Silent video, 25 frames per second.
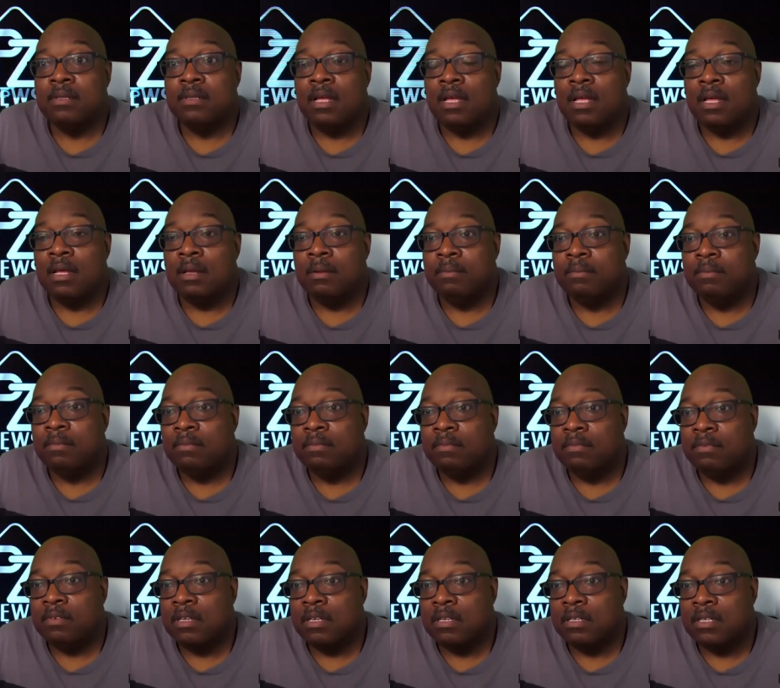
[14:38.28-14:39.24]
uh,
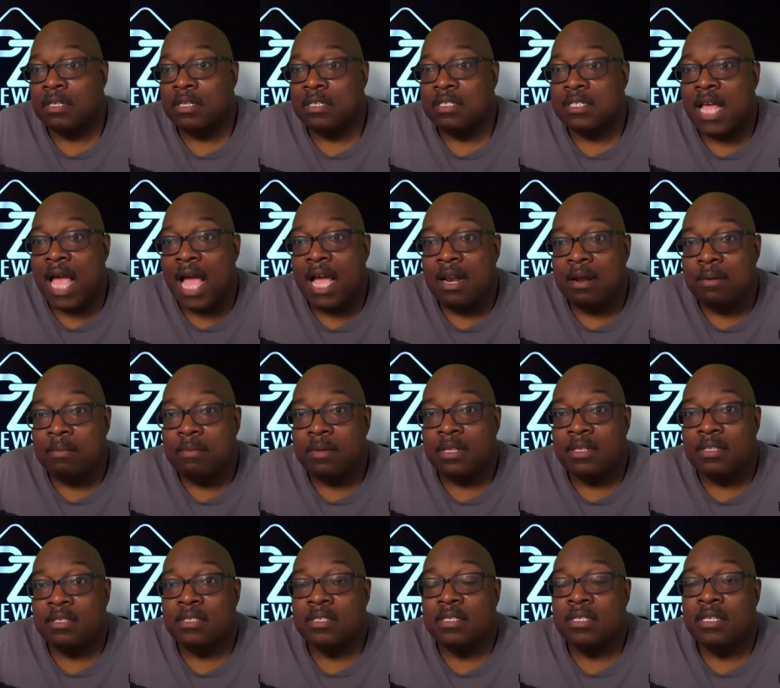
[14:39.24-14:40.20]

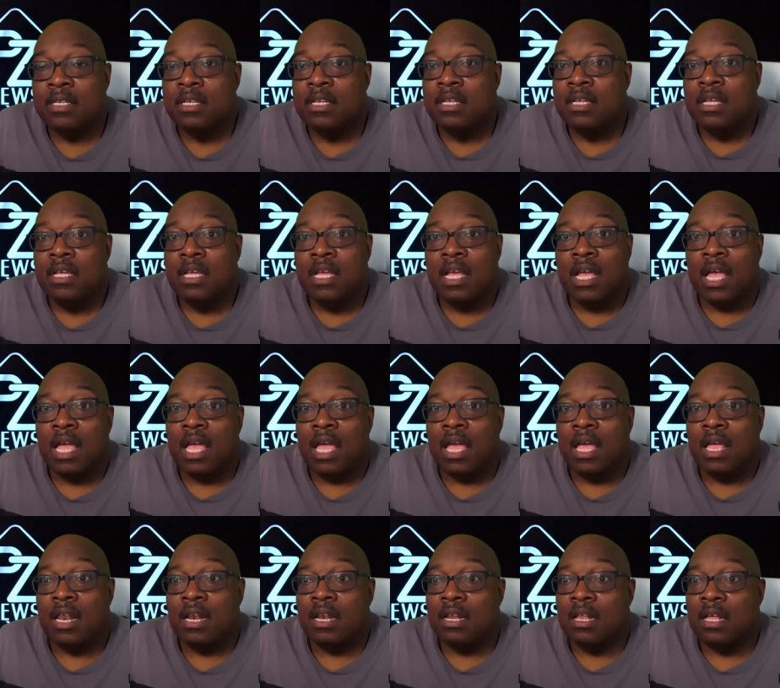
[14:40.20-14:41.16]
entitlements
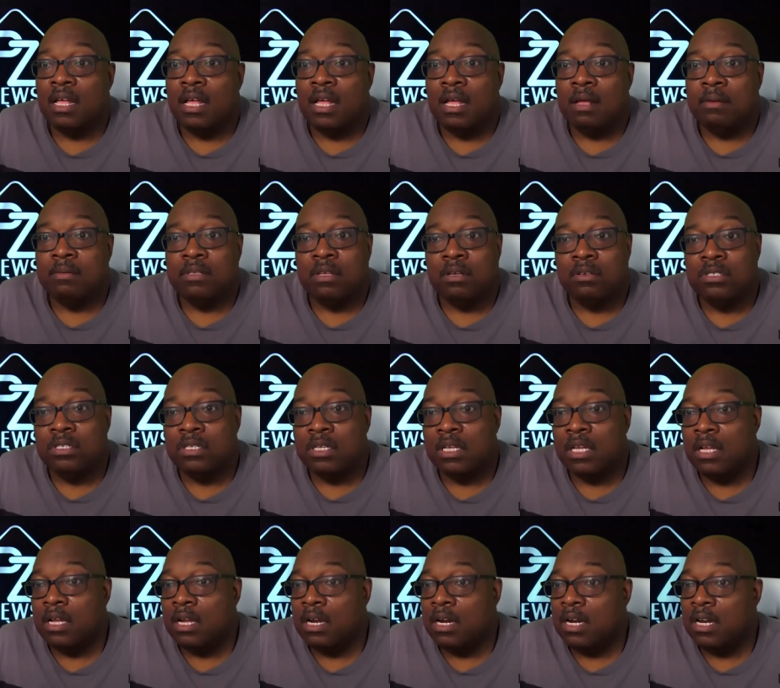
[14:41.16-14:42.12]
and um, Social
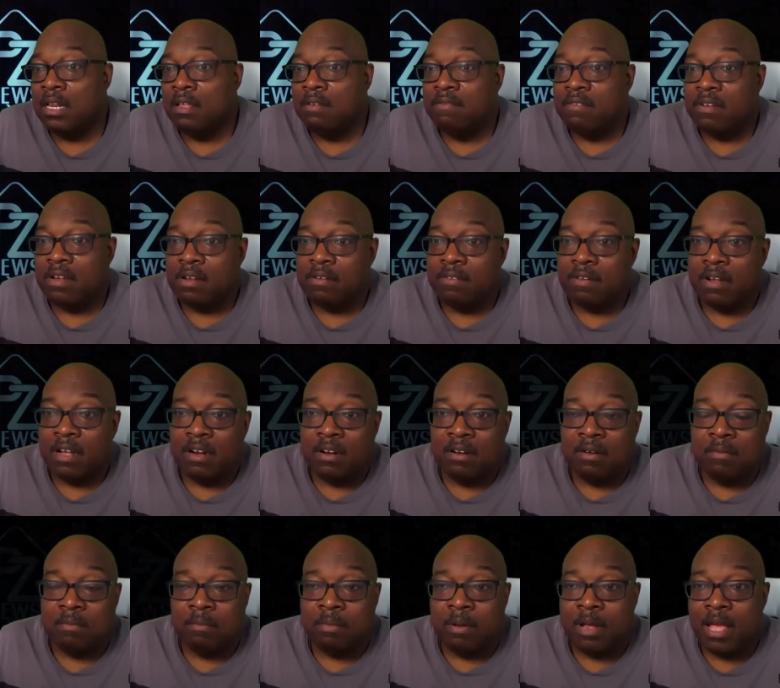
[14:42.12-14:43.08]
Security,
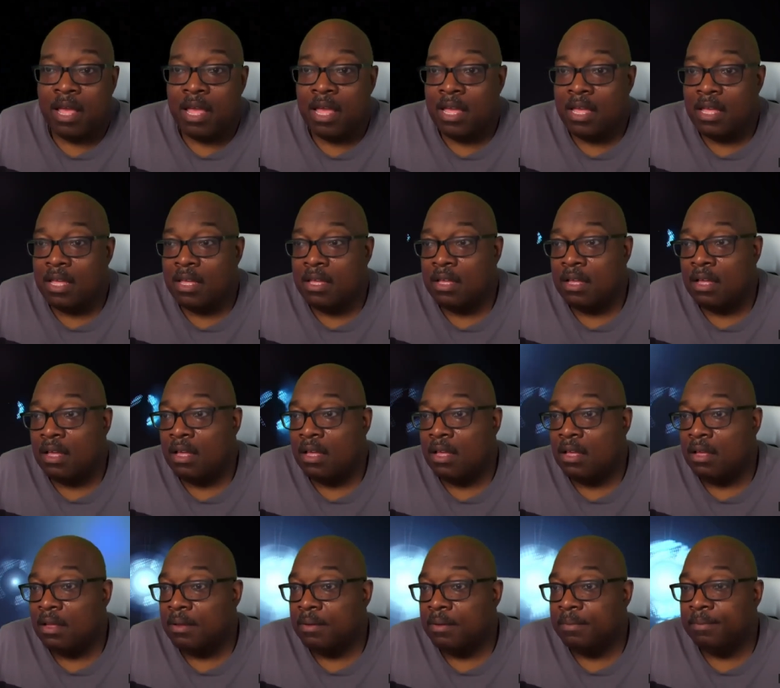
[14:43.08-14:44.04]
veteran pay,
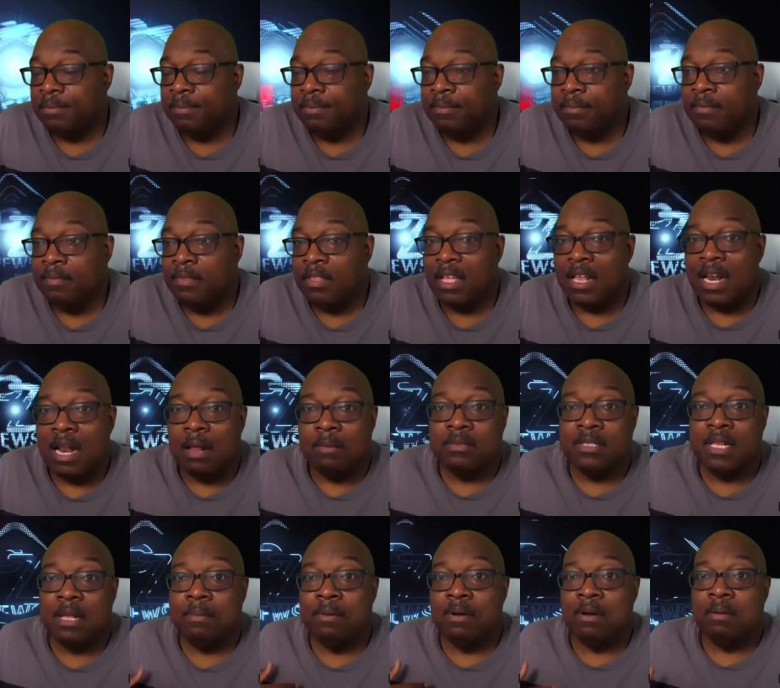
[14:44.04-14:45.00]
um, and I'm
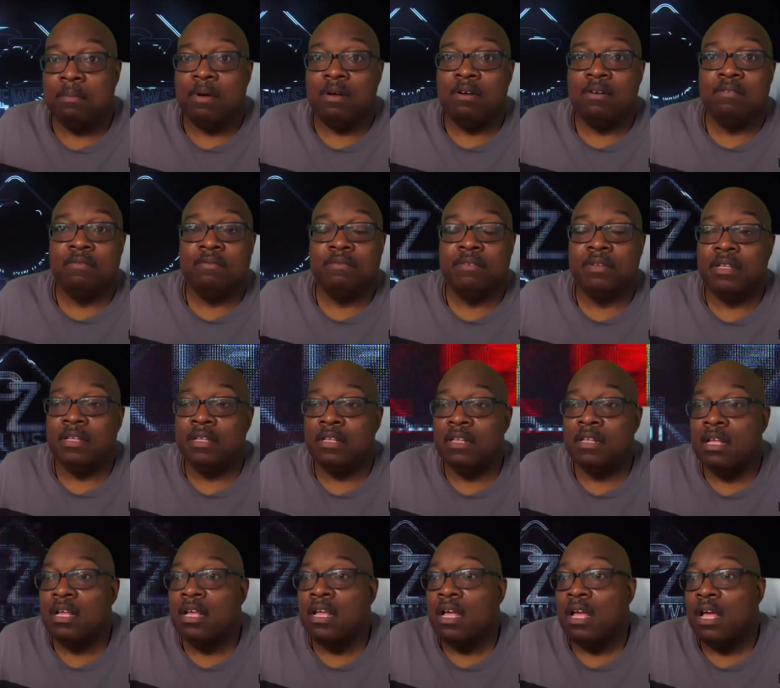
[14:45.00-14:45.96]
stepping on my own feet.
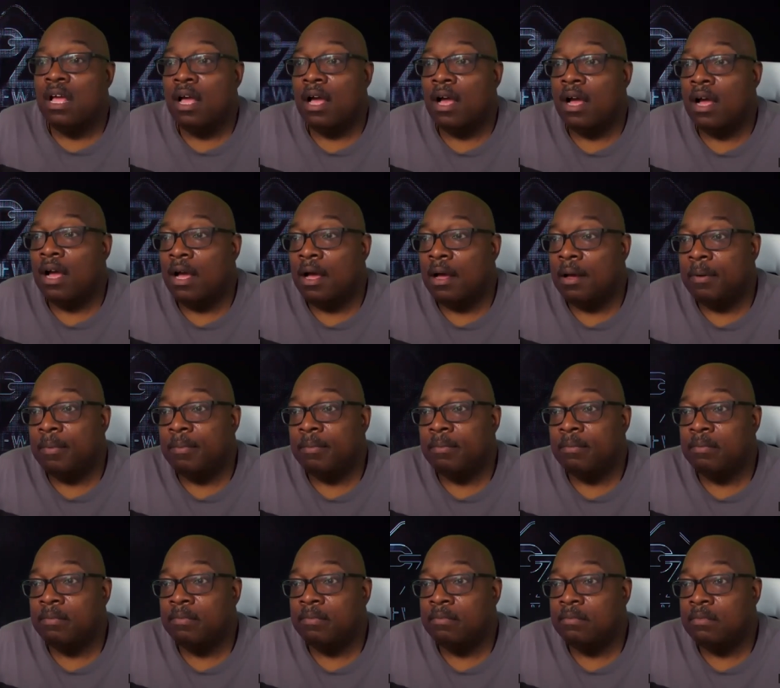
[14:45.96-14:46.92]
Um,
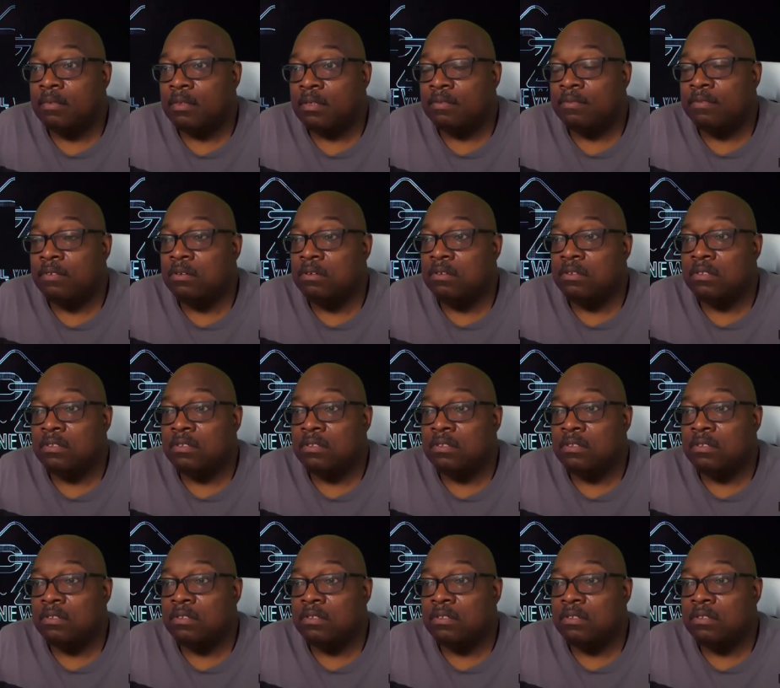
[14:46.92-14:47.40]
food